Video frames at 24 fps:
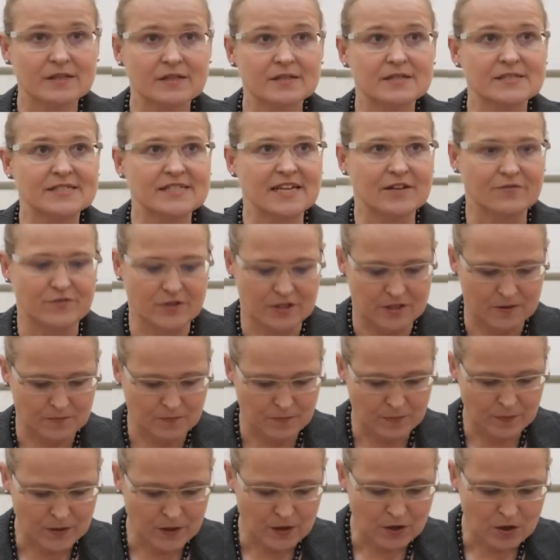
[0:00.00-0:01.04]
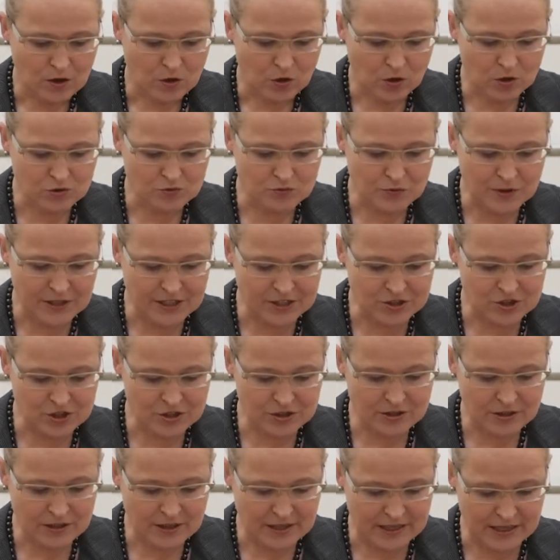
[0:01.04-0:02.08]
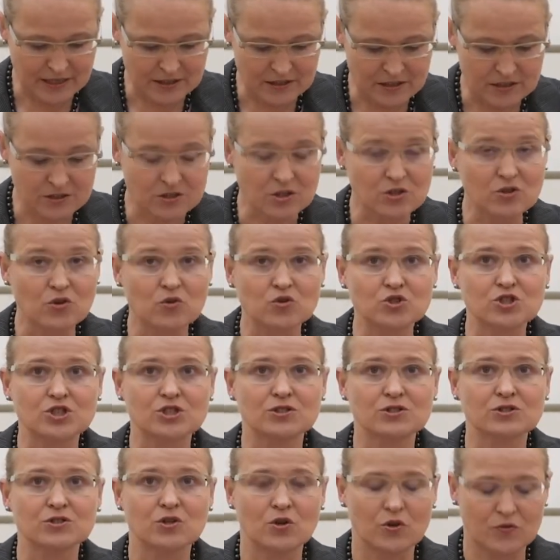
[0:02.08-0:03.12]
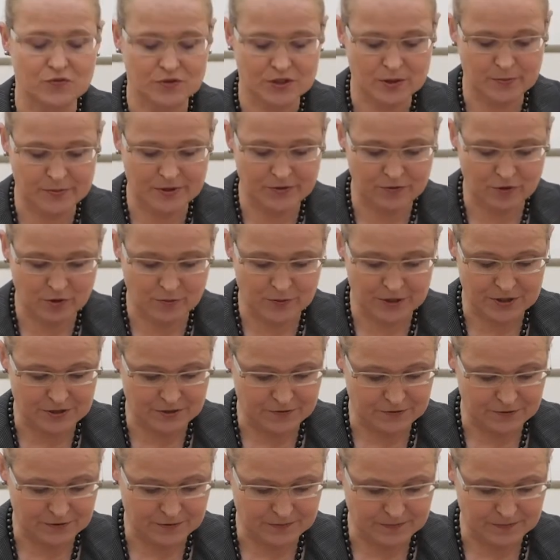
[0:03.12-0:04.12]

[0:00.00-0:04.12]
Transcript: 7. On religion and the notion of the performative.